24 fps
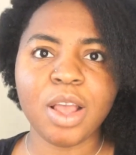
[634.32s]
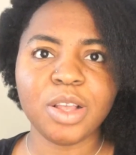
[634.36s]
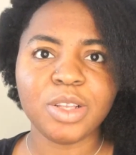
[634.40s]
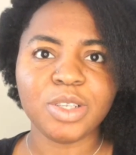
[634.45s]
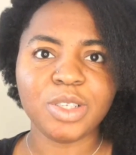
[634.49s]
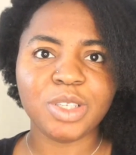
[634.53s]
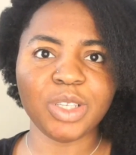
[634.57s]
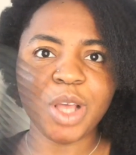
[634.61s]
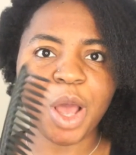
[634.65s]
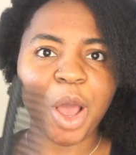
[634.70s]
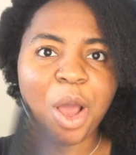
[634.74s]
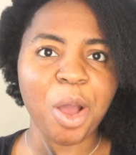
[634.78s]

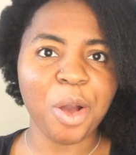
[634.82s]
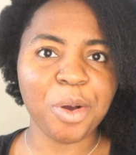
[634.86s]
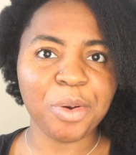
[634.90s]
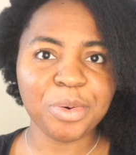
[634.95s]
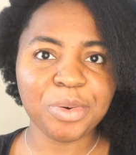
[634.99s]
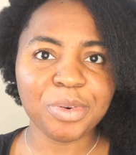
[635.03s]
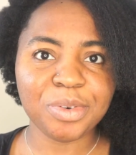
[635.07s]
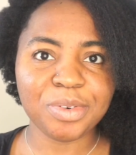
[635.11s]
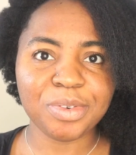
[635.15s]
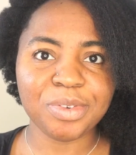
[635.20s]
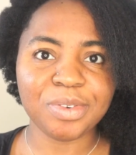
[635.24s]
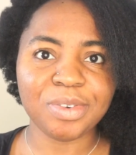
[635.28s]
So
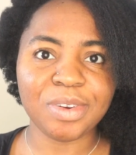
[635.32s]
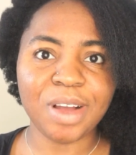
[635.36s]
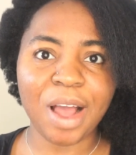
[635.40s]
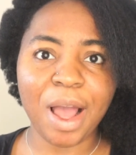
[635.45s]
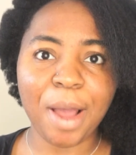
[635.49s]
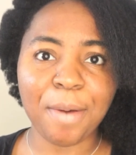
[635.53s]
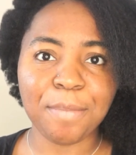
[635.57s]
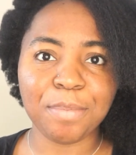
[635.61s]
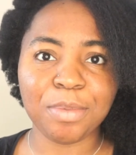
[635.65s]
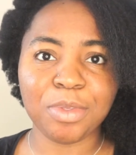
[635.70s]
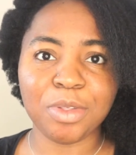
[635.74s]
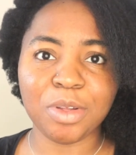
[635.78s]

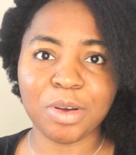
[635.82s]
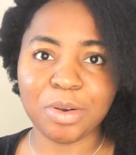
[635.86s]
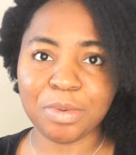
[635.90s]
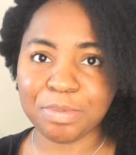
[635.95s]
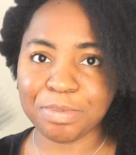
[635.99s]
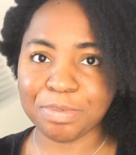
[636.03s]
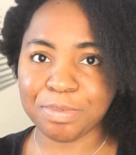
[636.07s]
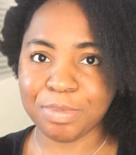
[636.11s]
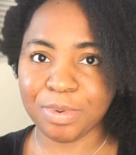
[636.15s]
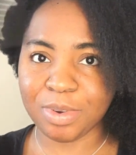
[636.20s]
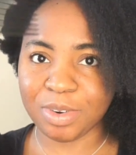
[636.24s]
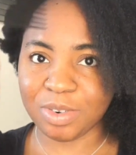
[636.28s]
I'm
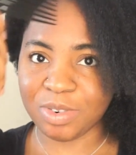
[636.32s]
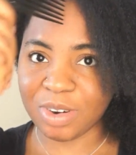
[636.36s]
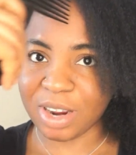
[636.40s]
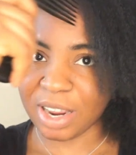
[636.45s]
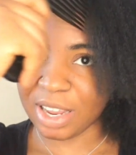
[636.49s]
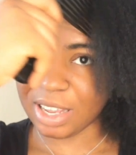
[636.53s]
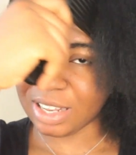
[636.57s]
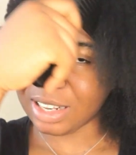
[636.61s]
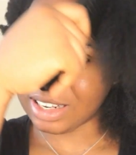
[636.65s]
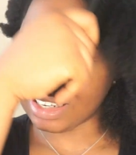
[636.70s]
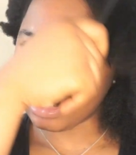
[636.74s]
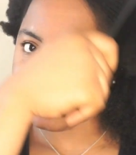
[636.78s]
done blow
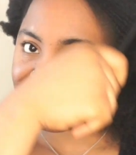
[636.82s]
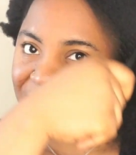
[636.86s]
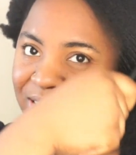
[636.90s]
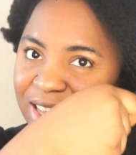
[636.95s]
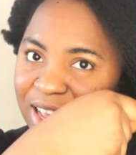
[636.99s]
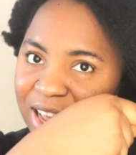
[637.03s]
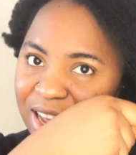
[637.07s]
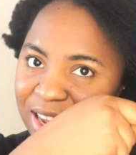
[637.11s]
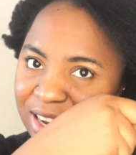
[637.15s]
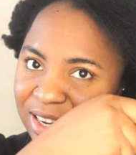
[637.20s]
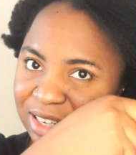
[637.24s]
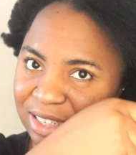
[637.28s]
drying this
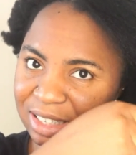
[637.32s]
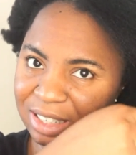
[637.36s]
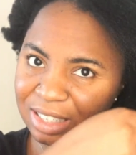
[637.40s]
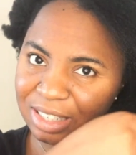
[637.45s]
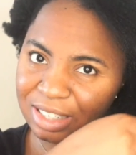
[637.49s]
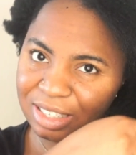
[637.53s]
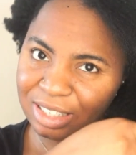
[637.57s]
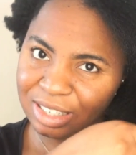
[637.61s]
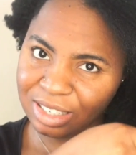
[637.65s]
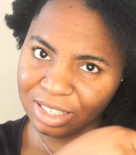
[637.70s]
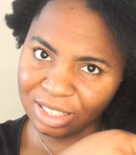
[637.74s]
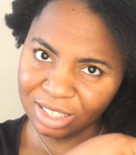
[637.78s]
side,
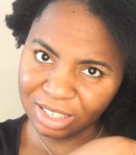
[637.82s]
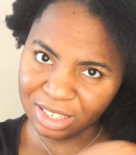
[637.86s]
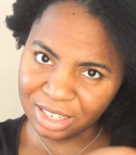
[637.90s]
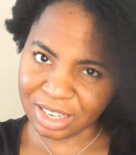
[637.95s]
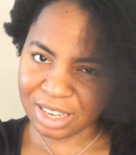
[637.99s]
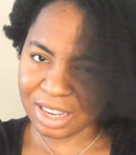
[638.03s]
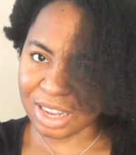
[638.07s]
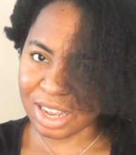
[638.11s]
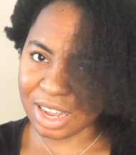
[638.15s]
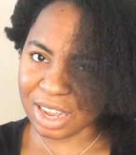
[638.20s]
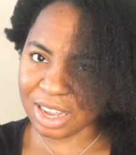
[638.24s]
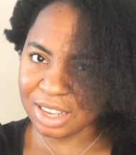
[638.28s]

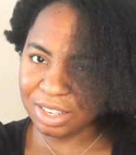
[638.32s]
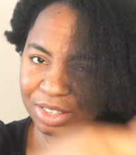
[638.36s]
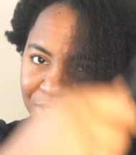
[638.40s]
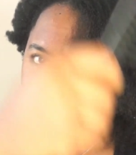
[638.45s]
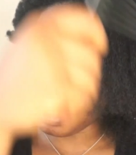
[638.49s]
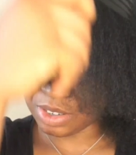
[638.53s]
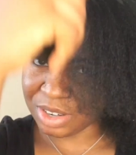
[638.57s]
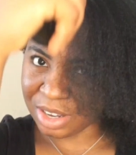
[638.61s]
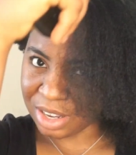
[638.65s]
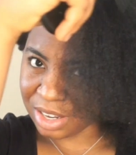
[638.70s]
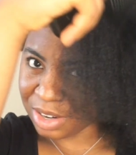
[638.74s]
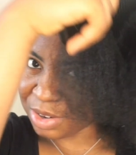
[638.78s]
as
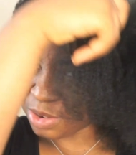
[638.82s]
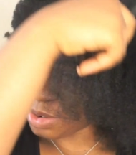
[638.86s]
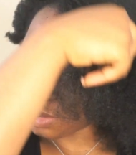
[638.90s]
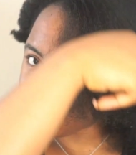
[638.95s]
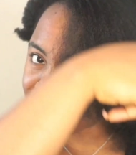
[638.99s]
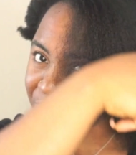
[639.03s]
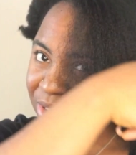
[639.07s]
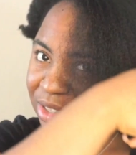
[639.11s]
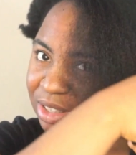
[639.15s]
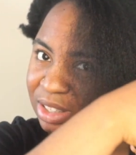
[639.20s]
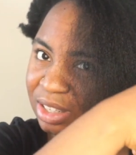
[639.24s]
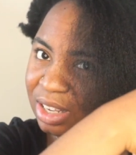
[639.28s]
you can
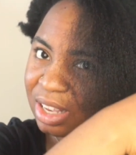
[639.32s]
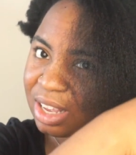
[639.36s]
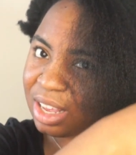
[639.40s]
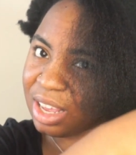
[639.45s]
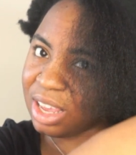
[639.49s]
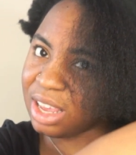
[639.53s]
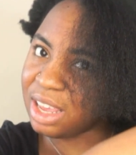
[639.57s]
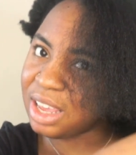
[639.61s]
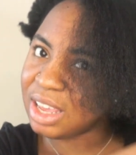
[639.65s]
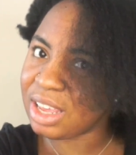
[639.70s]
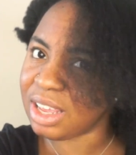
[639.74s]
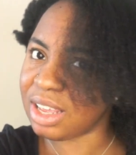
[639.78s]
all
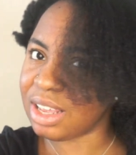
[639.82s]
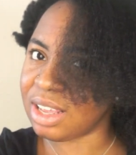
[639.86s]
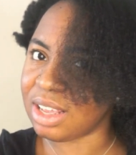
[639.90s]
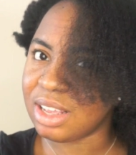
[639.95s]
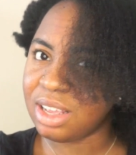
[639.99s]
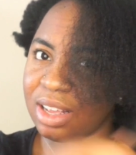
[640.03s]
see,